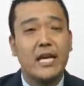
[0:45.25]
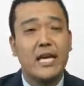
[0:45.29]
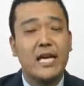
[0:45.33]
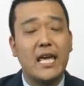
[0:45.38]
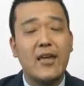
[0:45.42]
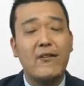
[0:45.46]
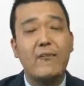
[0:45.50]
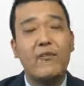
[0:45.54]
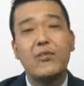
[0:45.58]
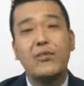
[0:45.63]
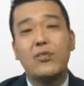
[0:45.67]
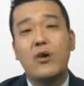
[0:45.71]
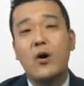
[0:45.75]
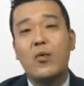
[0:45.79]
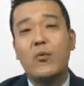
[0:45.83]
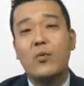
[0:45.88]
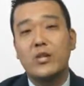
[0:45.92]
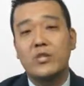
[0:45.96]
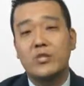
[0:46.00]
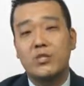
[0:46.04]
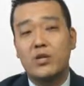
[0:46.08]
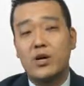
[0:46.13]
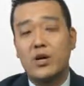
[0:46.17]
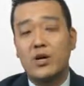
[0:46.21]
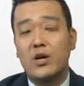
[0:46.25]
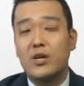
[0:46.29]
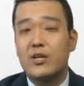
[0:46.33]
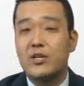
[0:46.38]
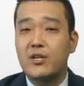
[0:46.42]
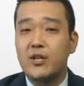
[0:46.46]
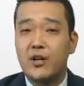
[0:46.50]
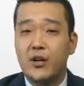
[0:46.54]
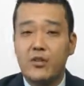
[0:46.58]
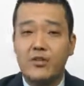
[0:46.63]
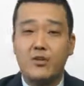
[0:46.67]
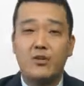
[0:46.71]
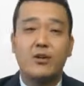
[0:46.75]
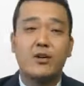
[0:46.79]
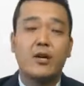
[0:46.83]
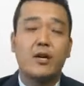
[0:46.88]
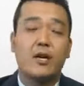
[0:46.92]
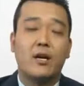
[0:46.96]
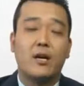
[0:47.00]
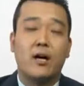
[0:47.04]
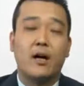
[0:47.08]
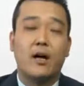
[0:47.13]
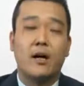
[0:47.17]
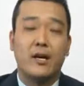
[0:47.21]
Even though we saw another
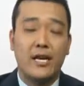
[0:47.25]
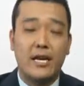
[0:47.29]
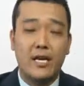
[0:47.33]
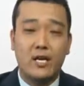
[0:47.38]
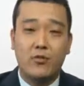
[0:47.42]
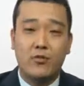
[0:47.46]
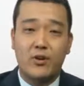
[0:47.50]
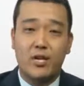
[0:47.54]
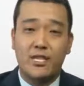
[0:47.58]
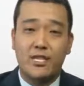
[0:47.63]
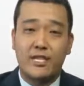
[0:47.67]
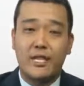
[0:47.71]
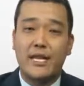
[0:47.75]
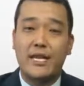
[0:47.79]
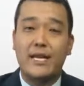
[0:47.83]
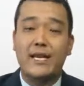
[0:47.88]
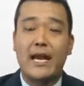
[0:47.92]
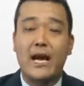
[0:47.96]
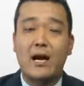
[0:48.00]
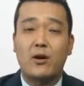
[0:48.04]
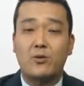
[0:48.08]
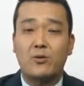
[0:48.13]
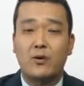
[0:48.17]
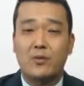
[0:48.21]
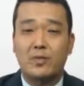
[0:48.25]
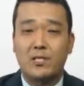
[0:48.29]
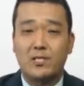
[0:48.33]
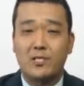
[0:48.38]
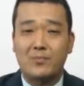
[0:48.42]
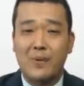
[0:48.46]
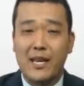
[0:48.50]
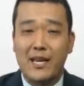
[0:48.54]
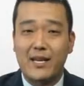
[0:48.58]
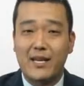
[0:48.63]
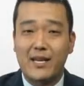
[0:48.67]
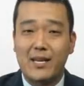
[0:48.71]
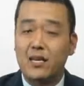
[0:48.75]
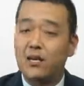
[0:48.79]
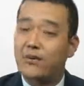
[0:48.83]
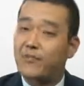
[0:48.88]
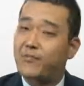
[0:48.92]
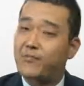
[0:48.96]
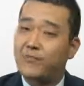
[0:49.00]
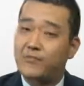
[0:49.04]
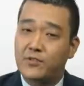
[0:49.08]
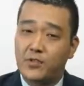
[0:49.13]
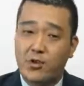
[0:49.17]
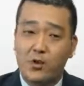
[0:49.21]
increase in household spending,
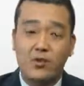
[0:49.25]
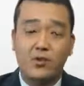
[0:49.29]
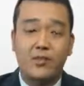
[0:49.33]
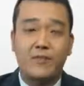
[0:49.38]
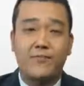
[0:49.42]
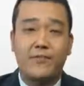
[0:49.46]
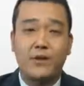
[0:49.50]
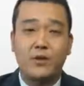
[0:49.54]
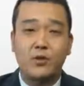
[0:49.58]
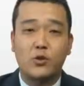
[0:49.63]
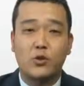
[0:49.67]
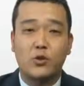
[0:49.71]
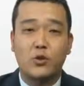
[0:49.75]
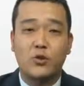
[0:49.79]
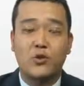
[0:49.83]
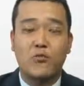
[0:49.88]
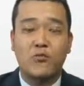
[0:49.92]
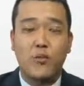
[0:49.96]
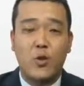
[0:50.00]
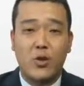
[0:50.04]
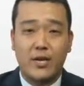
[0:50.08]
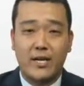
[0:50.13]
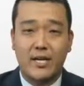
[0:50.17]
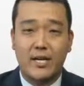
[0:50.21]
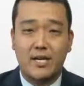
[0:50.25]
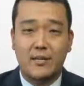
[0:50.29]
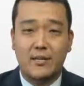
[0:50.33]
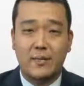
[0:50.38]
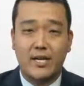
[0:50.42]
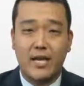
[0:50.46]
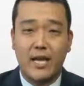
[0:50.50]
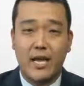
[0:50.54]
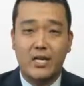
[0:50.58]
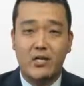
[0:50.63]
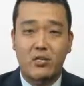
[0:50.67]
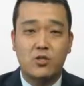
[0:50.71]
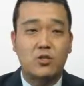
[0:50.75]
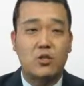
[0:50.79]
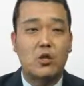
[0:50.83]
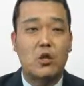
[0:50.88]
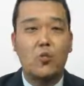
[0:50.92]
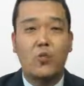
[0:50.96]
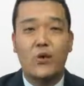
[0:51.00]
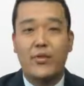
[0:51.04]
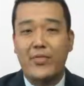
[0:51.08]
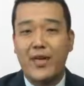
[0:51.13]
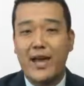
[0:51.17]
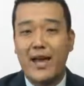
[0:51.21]
certainly fell short of market expectations. So
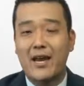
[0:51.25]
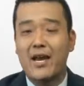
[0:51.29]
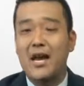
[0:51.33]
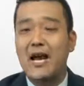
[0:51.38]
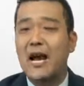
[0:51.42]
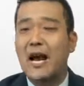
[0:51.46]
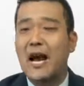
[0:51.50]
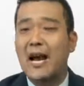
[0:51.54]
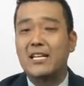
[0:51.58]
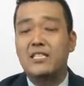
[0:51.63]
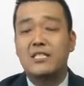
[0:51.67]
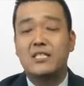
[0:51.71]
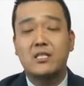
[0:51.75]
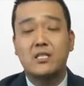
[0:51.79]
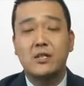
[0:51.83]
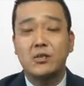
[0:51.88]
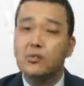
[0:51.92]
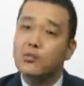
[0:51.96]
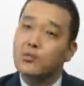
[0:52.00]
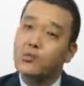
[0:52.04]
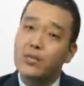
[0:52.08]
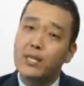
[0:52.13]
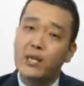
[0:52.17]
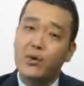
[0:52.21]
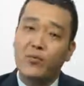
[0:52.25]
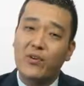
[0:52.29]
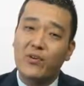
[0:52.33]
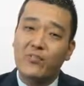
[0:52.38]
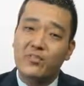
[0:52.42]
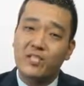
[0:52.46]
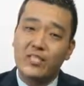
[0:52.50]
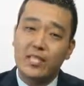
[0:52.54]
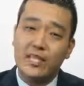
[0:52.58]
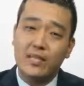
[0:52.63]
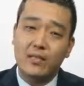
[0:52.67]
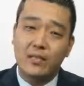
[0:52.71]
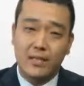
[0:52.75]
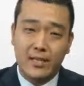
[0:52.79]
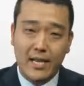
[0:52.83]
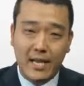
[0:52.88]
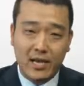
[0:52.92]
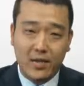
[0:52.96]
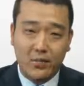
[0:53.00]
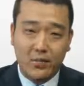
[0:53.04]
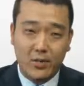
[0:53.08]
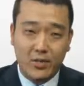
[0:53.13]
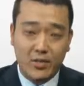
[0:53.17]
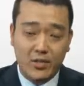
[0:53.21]
with that, I still don't think we've seen the
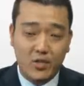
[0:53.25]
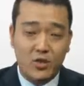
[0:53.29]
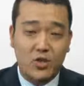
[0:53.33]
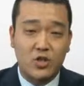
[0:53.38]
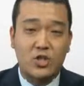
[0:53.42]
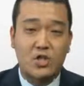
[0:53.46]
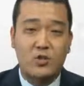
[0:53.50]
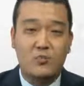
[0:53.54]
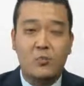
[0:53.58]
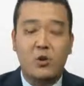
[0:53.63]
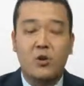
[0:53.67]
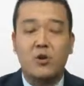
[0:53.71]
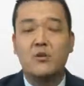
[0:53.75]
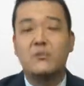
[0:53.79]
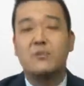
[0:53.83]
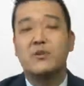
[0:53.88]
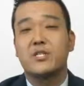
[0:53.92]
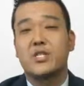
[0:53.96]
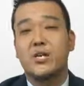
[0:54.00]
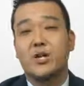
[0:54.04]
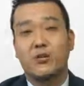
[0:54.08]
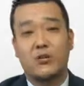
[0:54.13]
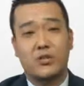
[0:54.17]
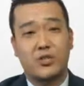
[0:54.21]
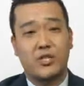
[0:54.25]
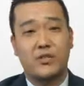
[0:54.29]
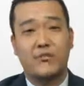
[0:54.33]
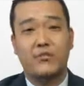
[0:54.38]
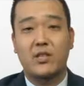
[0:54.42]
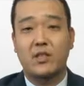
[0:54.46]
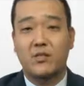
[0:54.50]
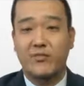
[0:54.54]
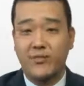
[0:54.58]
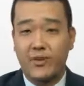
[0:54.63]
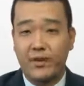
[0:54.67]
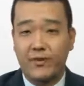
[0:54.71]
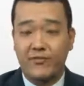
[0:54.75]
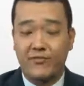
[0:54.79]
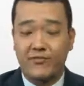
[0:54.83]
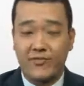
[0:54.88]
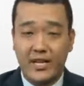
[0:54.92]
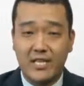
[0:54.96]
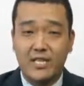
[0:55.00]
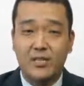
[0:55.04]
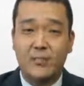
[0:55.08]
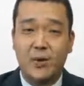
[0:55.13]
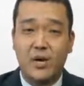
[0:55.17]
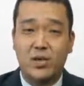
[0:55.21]
data prints to spur a material shift in the
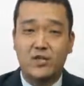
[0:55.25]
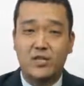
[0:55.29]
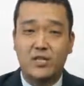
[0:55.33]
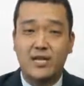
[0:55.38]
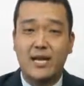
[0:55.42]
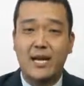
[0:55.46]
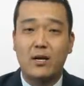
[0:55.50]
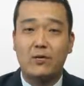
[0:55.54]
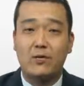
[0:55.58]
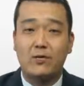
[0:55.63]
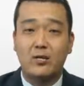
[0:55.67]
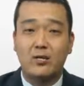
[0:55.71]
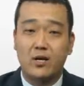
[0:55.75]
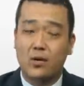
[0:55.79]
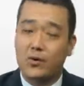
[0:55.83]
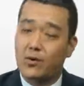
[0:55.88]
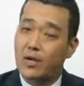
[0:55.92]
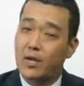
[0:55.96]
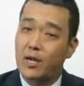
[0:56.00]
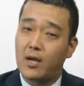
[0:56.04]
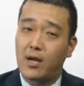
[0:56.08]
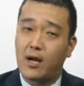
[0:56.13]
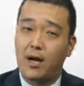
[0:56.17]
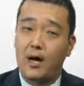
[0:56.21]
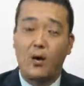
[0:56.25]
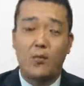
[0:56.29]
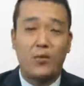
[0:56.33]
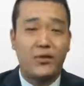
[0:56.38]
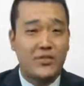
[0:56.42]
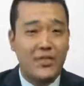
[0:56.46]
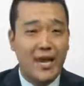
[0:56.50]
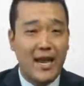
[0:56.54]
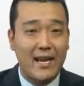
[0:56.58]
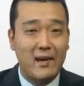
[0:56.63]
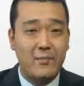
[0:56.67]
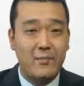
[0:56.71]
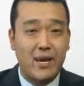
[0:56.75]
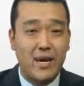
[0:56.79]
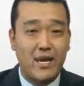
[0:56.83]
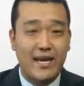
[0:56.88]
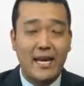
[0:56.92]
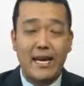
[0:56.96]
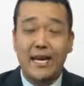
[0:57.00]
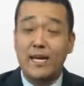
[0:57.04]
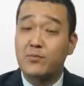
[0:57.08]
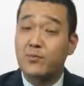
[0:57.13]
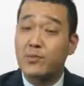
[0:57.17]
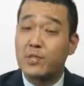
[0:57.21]
Fed's policy outlook. So with that in mind,
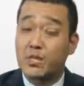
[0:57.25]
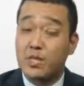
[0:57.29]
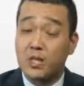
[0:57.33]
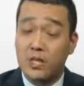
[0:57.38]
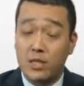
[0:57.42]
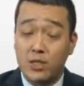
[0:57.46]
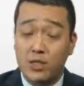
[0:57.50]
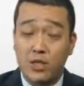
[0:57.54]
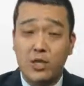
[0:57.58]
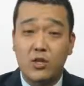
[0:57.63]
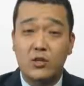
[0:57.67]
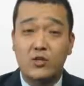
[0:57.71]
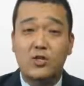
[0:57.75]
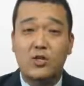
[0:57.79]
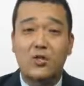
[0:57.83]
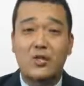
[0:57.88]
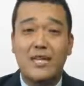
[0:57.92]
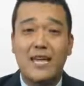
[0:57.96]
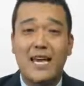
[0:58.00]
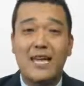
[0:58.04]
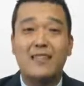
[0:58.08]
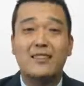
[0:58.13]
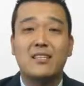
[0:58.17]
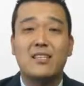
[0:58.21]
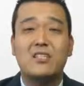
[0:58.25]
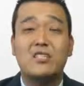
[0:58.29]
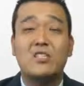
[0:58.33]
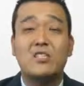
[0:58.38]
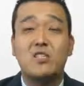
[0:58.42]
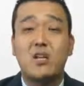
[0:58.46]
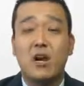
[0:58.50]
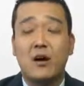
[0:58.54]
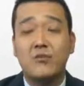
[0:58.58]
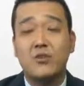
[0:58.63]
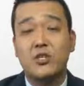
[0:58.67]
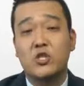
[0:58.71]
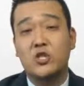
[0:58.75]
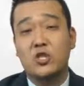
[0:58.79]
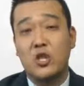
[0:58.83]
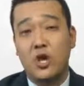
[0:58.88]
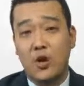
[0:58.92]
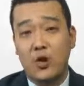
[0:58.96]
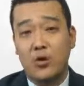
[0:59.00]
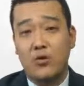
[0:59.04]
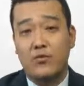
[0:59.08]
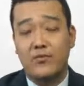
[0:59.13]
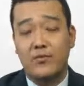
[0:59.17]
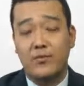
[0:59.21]
and as we continue to get this dovish
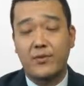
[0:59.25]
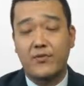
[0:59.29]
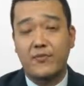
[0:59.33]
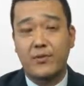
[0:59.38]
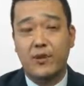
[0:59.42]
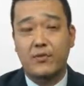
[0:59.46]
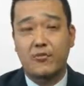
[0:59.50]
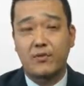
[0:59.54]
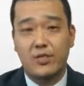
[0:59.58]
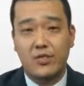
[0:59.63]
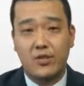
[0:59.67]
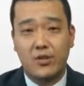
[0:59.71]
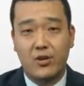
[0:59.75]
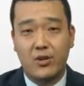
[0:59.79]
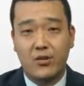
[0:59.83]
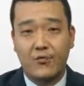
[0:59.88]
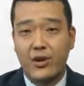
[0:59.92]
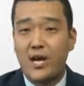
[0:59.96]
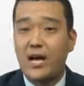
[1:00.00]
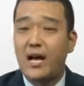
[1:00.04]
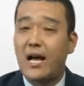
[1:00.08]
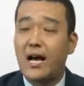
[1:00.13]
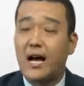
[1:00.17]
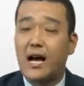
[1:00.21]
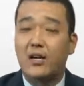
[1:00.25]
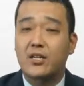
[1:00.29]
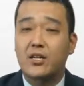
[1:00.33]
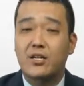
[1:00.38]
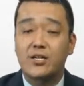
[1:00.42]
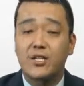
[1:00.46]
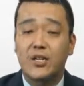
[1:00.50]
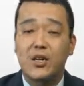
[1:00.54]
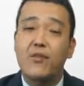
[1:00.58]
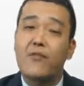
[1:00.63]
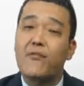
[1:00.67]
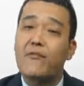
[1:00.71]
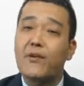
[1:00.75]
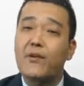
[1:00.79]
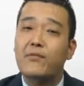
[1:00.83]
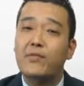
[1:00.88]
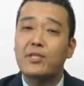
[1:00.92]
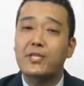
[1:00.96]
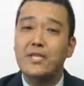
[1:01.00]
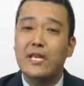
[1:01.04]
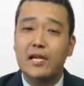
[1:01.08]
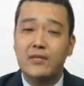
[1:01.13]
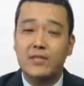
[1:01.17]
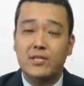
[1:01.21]
tone from the Federal Reserve, I'll continue to favor
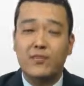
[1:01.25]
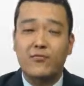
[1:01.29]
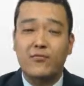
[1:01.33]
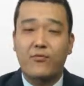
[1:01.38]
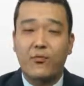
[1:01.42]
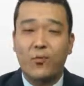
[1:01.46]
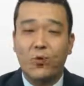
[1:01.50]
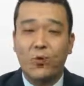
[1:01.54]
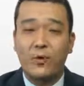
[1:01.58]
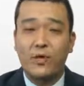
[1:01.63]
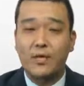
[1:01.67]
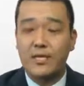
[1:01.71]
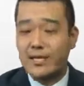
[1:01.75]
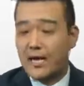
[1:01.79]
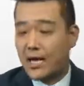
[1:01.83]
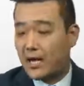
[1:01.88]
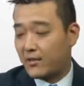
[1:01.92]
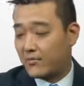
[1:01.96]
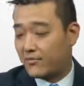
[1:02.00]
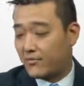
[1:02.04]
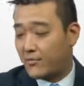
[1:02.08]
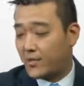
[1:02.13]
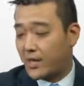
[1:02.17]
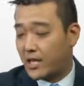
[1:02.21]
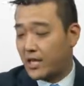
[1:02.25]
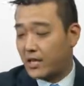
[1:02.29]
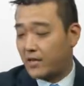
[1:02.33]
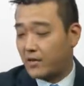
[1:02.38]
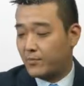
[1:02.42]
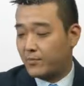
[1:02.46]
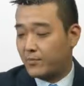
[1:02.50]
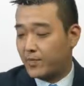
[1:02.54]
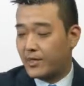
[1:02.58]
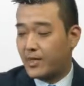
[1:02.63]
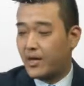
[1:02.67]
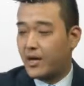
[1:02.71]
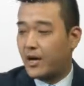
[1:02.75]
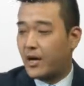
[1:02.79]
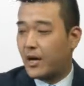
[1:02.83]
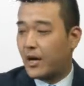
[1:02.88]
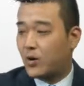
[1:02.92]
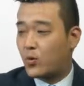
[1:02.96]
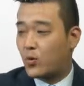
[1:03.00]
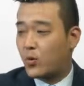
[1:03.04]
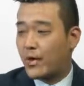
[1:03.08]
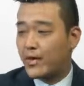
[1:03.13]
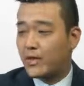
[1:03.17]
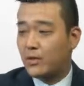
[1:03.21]
the downside for the dollar from here. But a
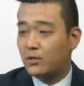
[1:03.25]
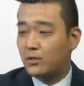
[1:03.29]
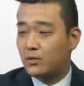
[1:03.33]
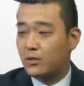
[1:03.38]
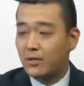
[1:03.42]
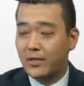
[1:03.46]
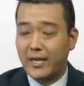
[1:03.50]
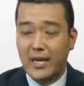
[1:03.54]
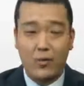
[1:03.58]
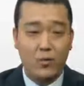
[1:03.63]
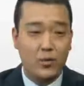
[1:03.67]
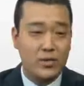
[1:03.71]
quick look at